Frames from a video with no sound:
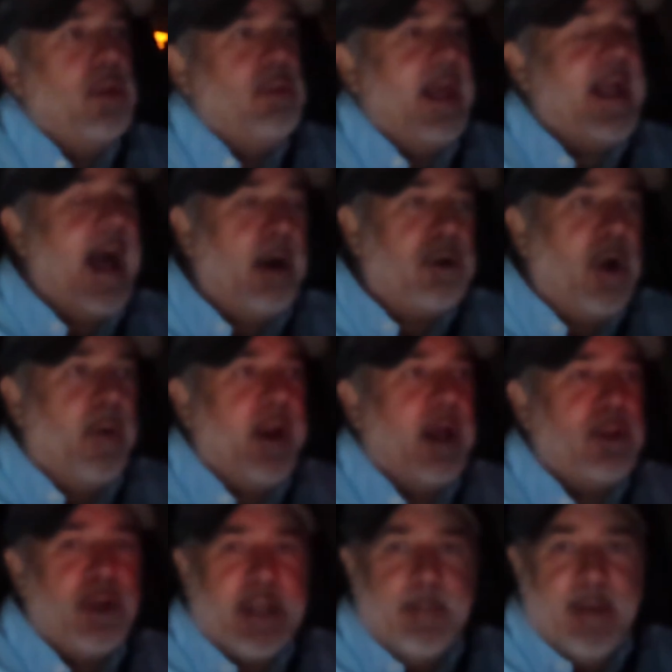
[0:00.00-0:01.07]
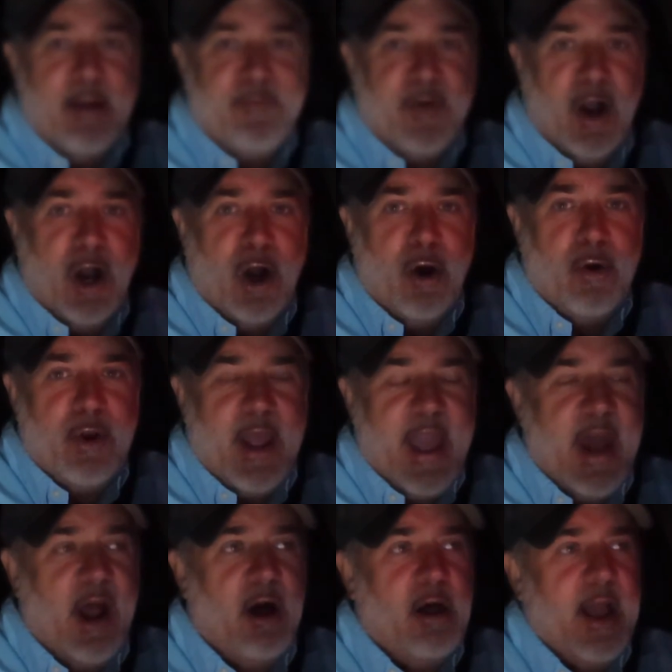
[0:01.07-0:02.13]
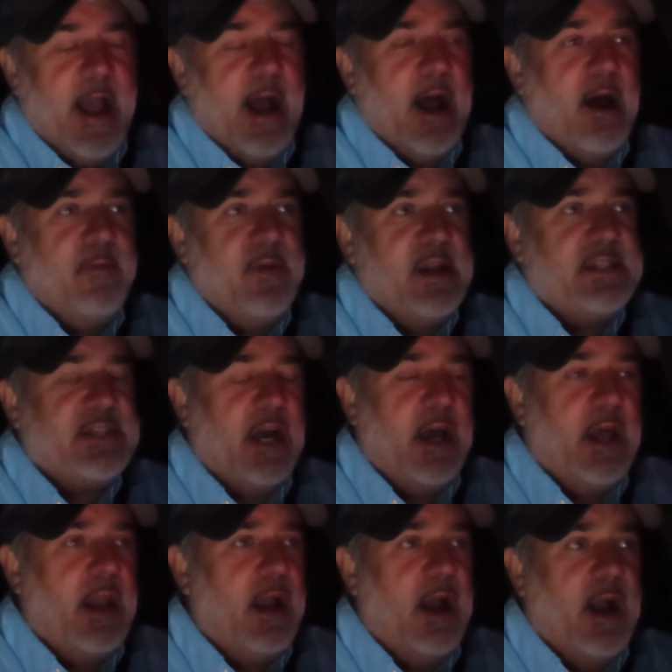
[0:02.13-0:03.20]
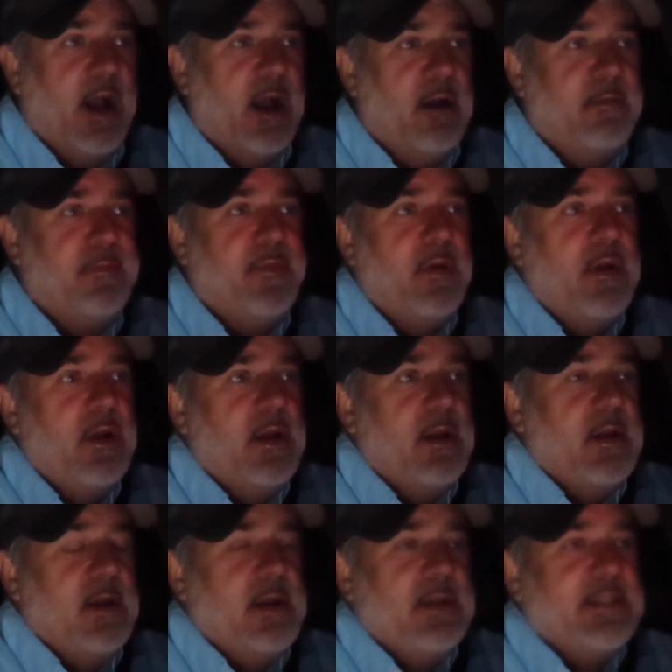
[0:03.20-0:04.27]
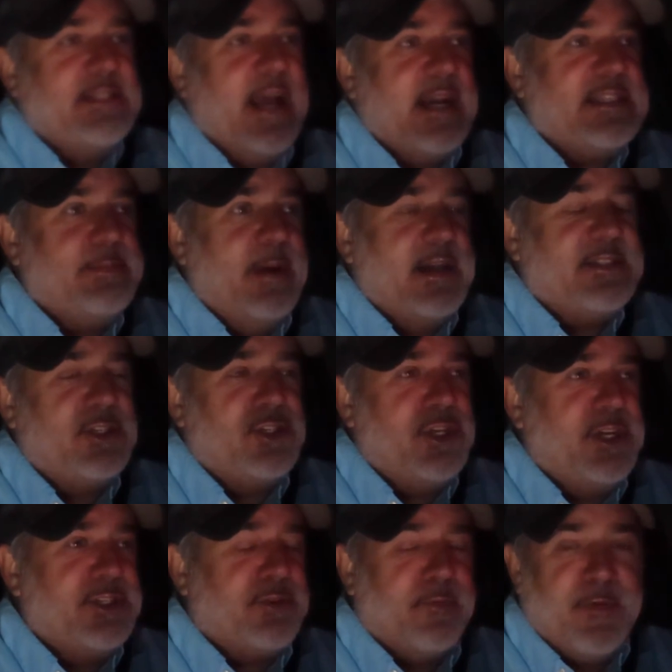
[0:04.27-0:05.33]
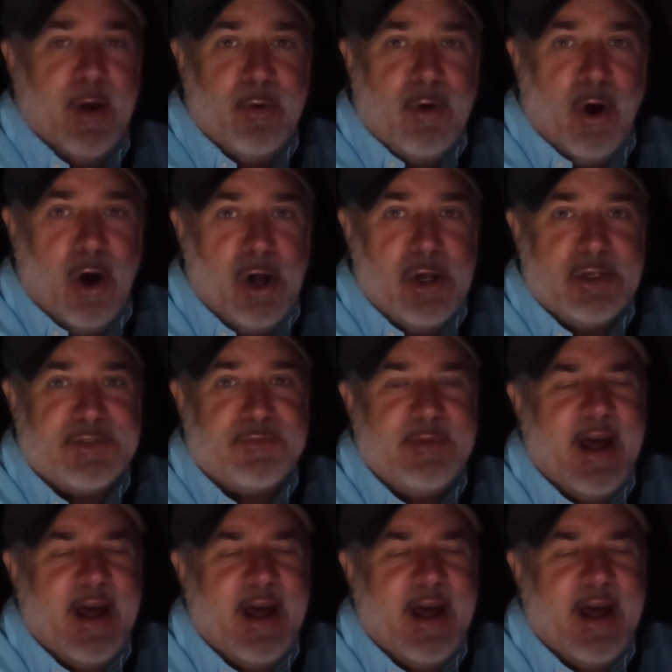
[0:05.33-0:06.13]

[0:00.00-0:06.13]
like, I'll go and I'll look at my phone, and I'll have a ton of text messages or phone calls.